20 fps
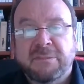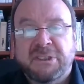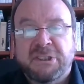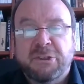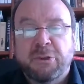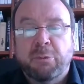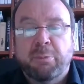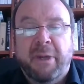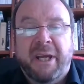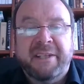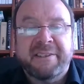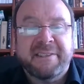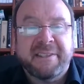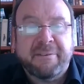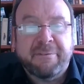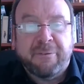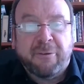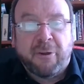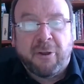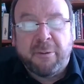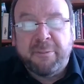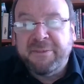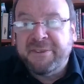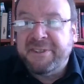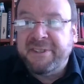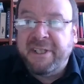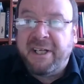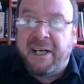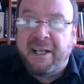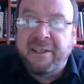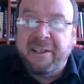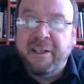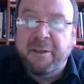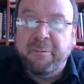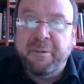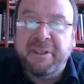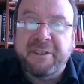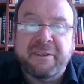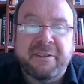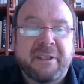two basic forms, the
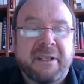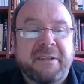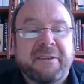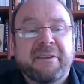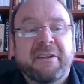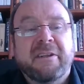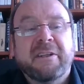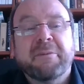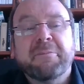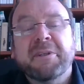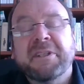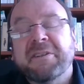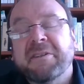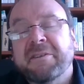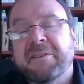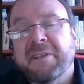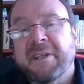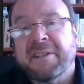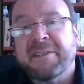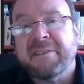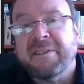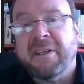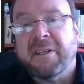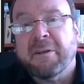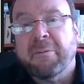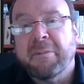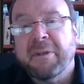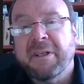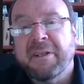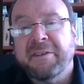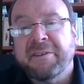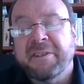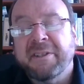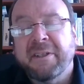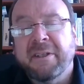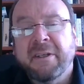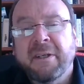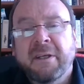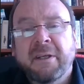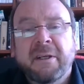unlimited and the limited tax
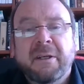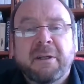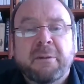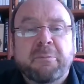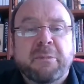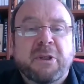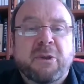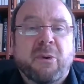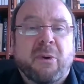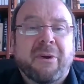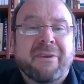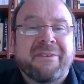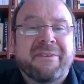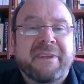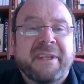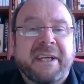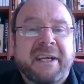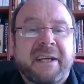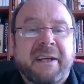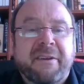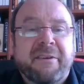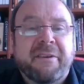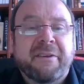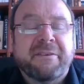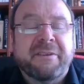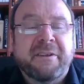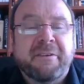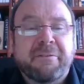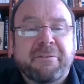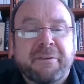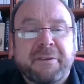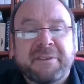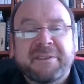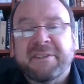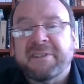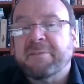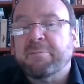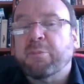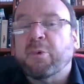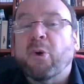liability, because there the difference
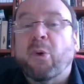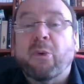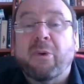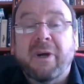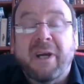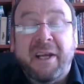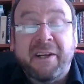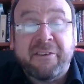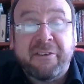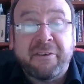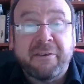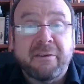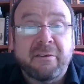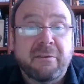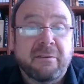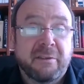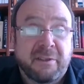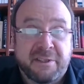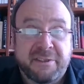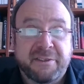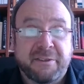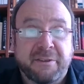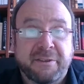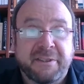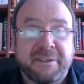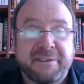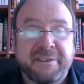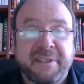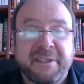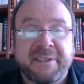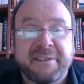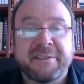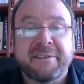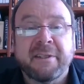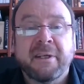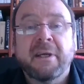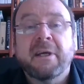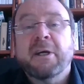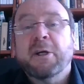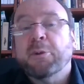is progression does not exist,
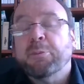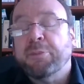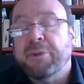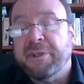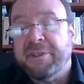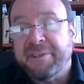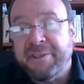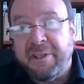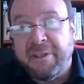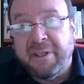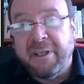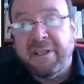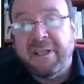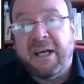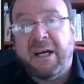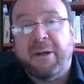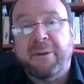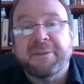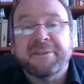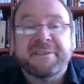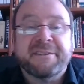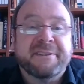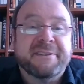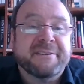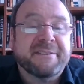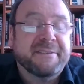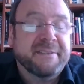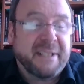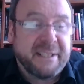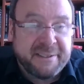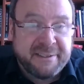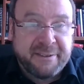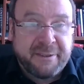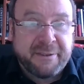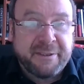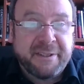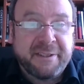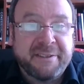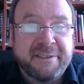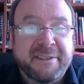personal allowances does
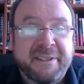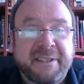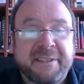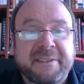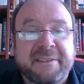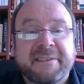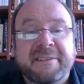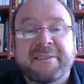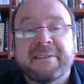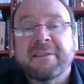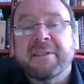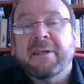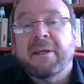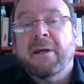not exist.